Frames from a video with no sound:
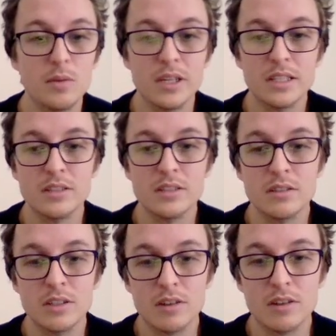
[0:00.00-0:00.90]
this on the
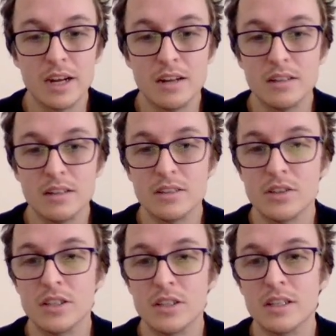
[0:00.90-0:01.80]
ground so
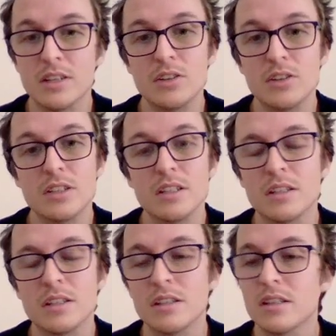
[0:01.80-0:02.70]
that you
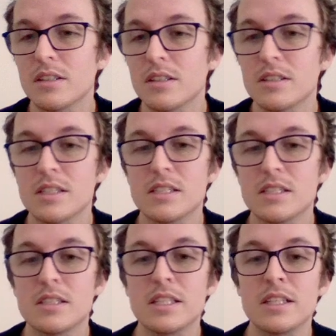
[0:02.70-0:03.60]
can
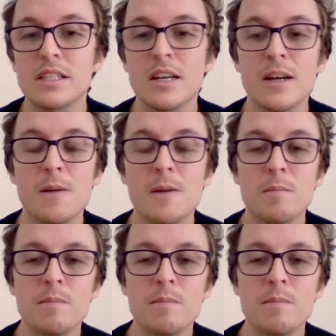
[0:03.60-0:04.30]
see a